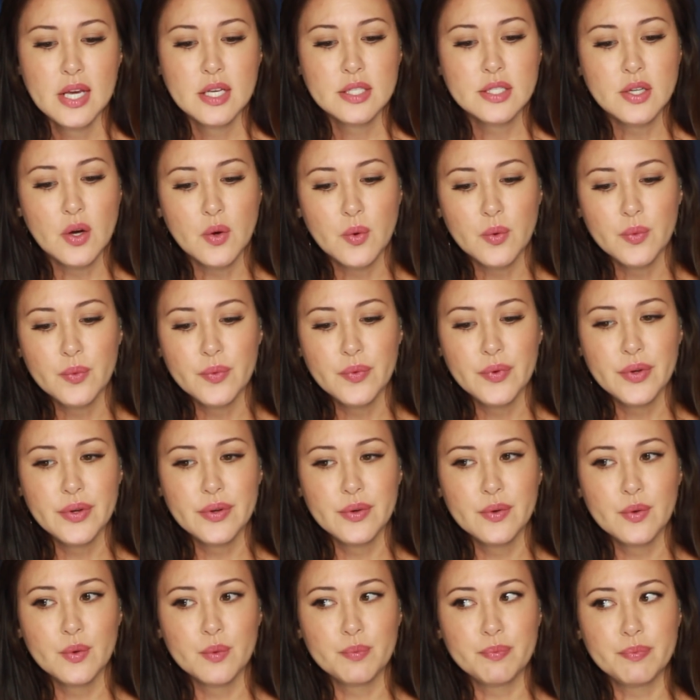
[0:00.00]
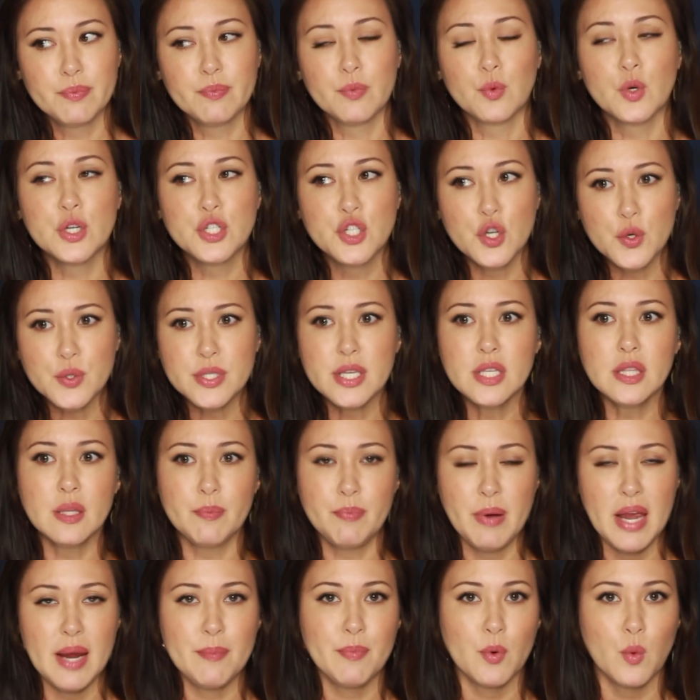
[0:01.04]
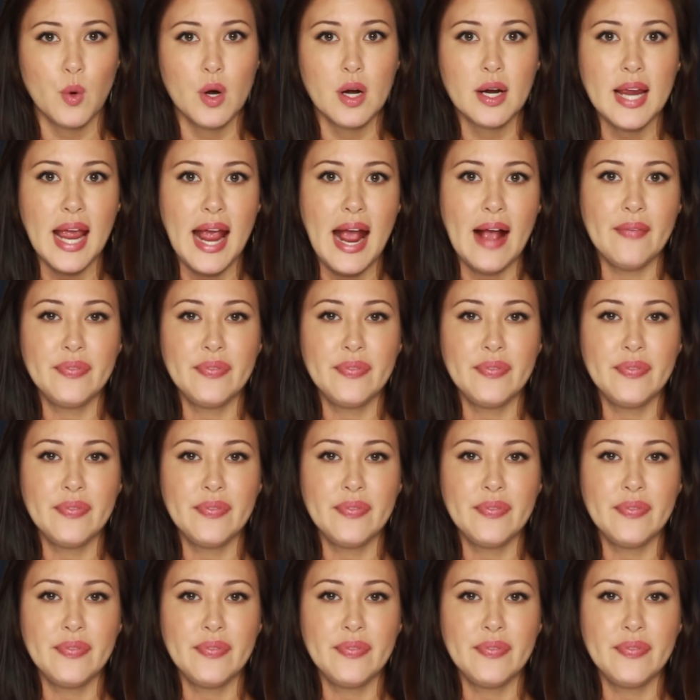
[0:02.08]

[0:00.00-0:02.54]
So reducing the paperwork